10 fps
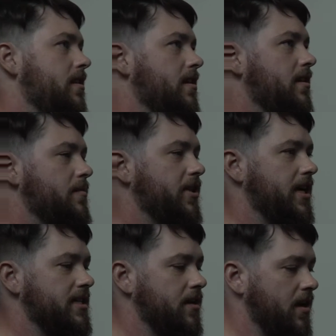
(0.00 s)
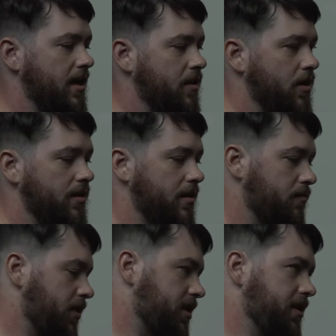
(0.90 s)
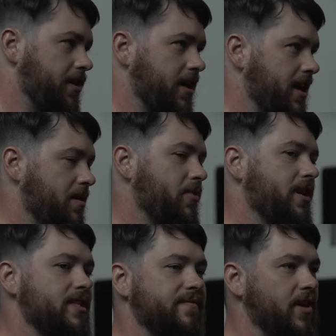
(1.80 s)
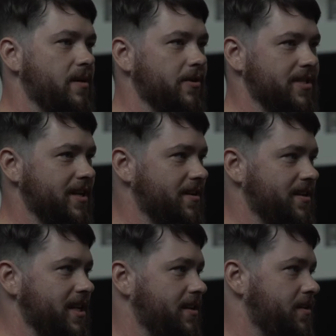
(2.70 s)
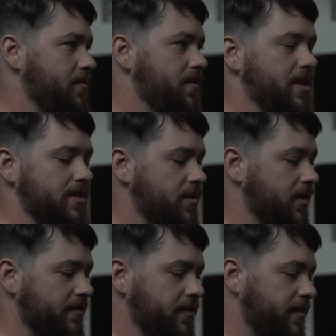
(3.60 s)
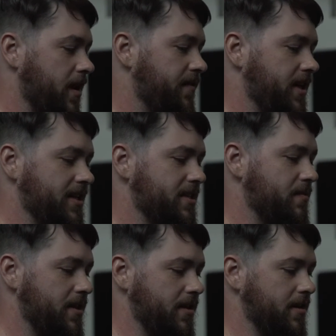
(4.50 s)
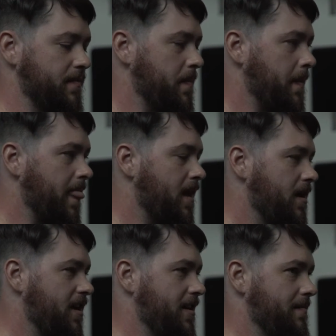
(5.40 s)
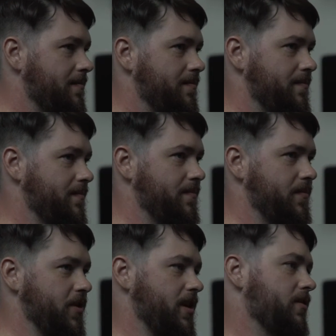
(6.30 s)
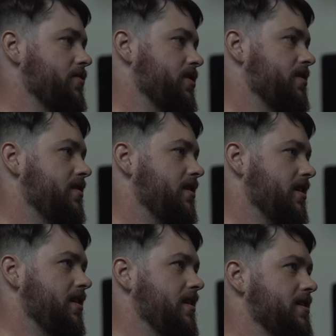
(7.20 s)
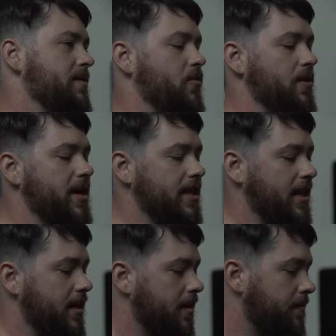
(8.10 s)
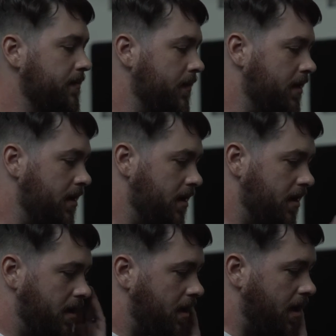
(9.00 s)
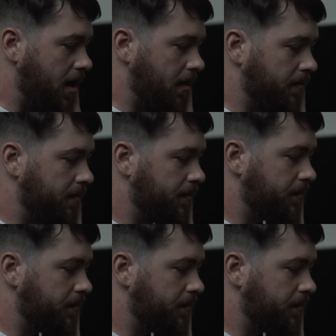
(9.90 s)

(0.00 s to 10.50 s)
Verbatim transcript: that a couple of guys I know, on worked on, you can kind of put in some variables and it'll tell you with a certain level of confidence whether um, your conclusion is supported by the data. Um,